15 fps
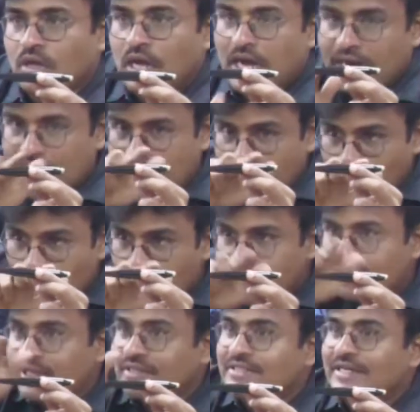and around
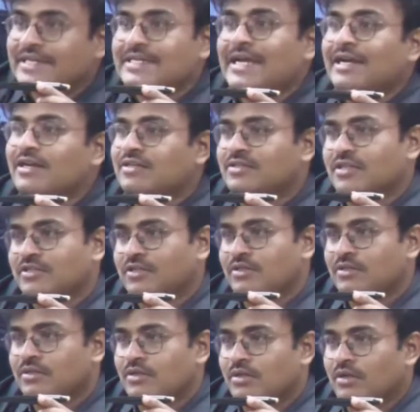it there is a rectangular structure.
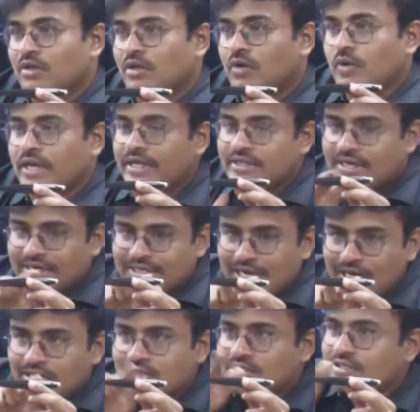Okay, the
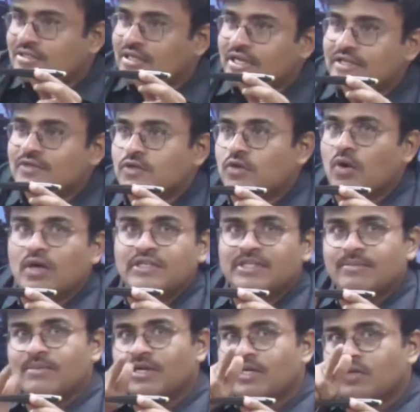rectangular structure is not
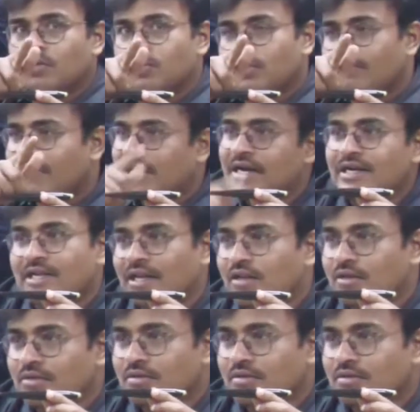similar to your lintel.